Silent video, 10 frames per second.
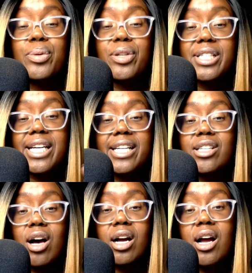their
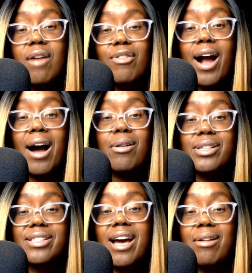TikTok for
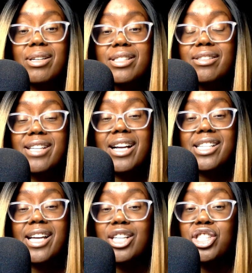hours and hours. There's
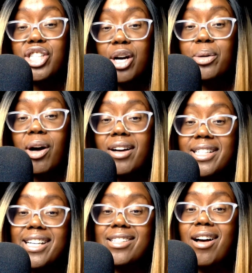actually a joke on
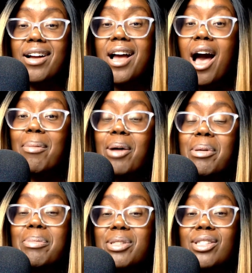TikTok about
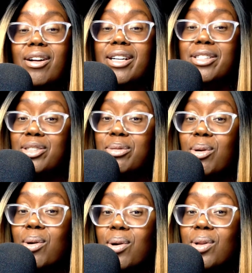people starting to
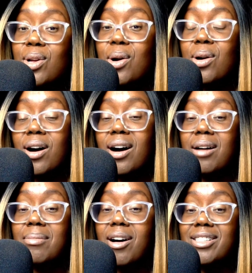scroll
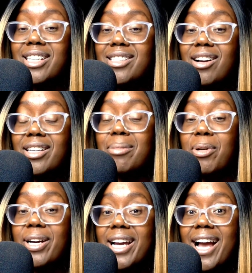on TikTok in the
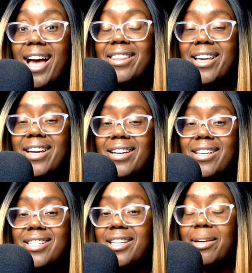morning and then
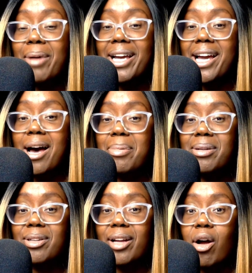suddenly waking up
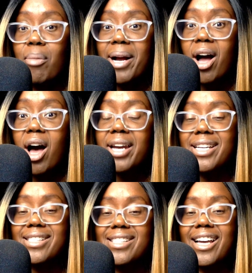and they're like, oh my God,
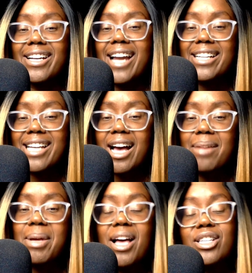it's like
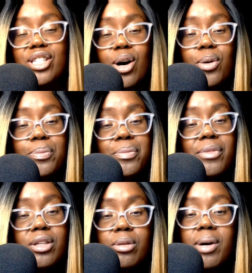nighttime. So
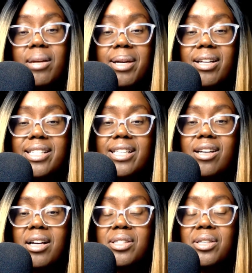you want to be on
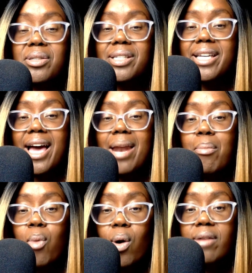TikTok so you can get
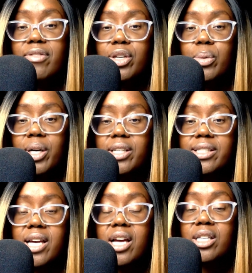more
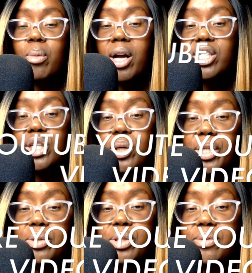viewers to watch your
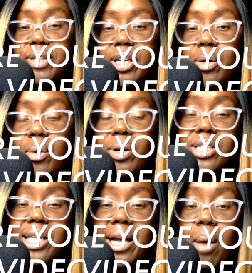YouTube video or
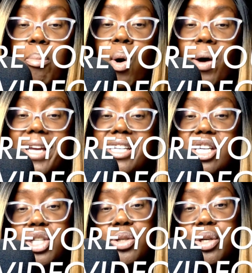to like point
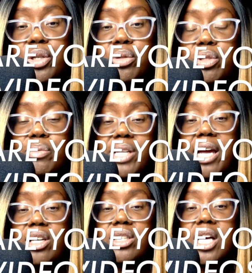to your YouTube
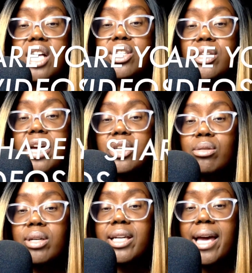channel so that you
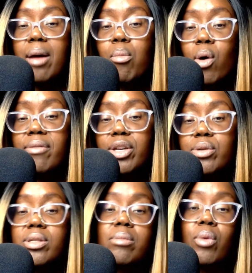can get more
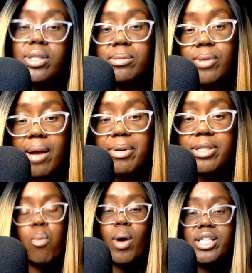views and more
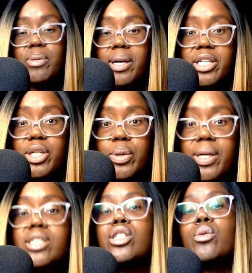subscribers. What you want to do
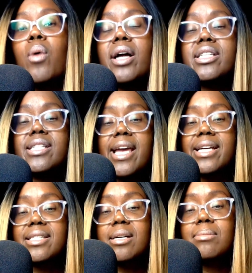is you want to
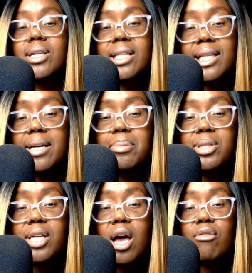take some
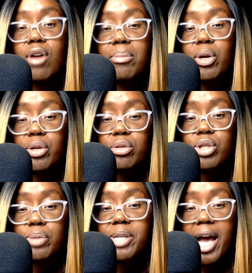clips from your
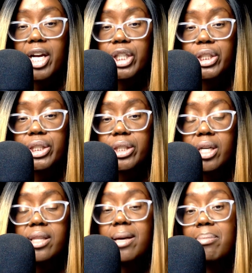YouTube channel,
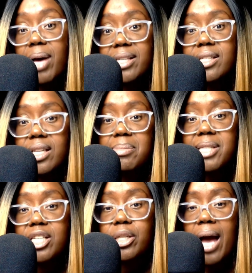the best clips
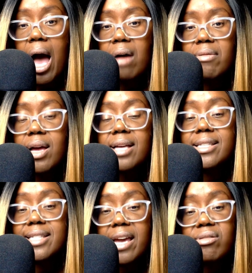that you have,
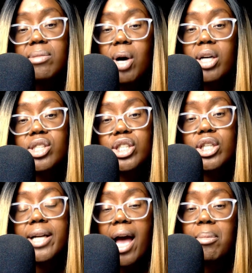save them onto
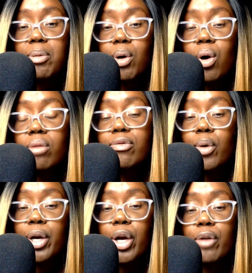your camera roll
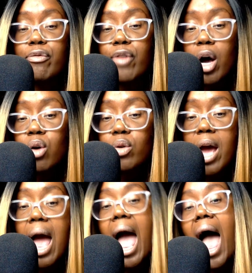for your phone,
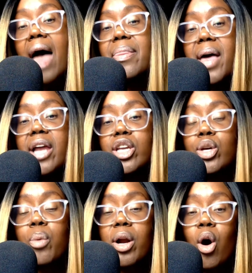and then
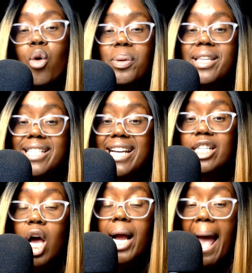you want to open the
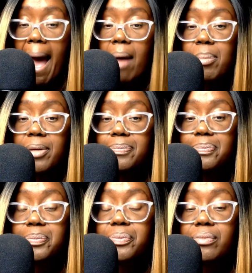TikTok app,
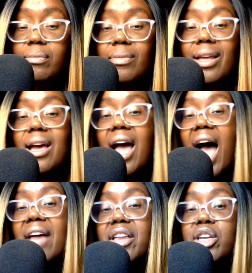
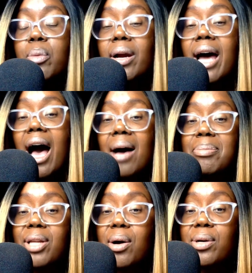and then you want to
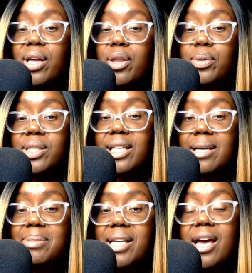upload those
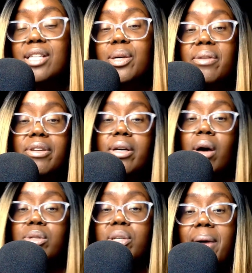clips. So if you
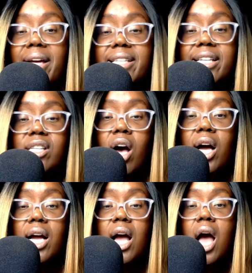go to my
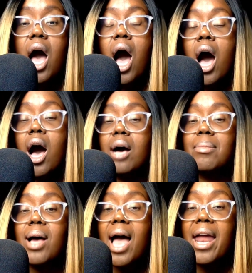TikTok,
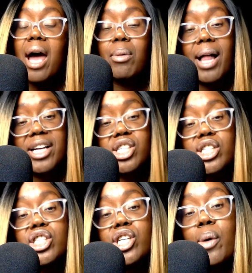and I will
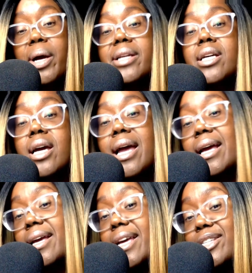actually show it,
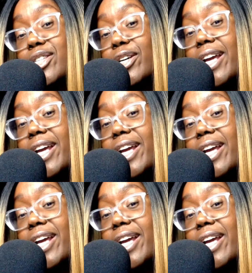insert